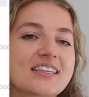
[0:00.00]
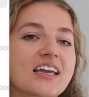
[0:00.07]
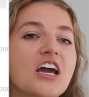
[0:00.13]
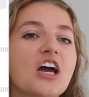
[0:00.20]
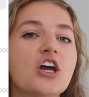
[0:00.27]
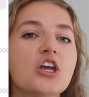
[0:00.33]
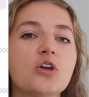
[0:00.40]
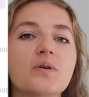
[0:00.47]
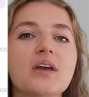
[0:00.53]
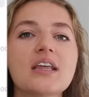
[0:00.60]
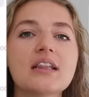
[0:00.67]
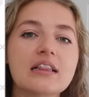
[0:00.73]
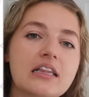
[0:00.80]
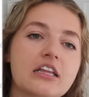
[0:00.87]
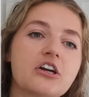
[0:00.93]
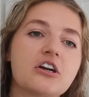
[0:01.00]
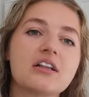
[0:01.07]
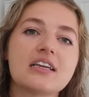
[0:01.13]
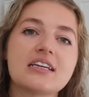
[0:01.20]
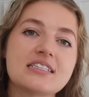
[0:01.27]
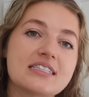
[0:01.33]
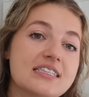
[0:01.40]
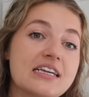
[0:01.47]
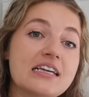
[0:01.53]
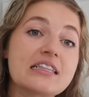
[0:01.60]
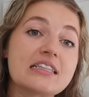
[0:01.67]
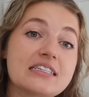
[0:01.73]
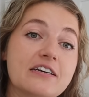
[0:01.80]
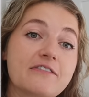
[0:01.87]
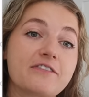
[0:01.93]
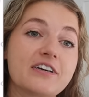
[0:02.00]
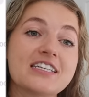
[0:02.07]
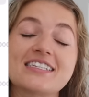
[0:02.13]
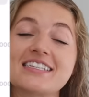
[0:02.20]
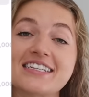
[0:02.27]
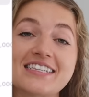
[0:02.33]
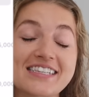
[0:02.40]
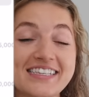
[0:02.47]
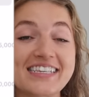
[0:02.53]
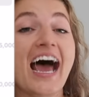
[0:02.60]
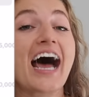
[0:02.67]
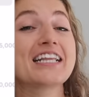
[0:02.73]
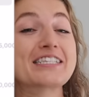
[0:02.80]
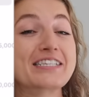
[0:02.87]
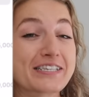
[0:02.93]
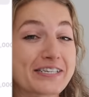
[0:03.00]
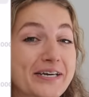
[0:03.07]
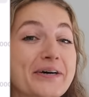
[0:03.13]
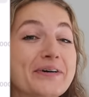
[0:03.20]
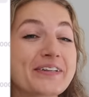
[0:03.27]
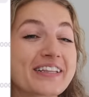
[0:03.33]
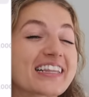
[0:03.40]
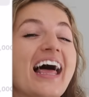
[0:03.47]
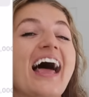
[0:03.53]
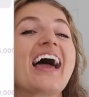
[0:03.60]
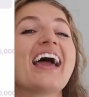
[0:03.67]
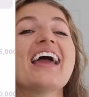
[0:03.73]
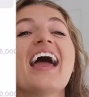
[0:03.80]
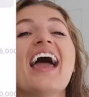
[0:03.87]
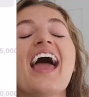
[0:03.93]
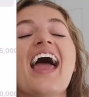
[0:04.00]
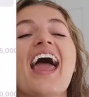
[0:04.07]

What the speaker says: Like, you can literally see the difference. The stats don't lie.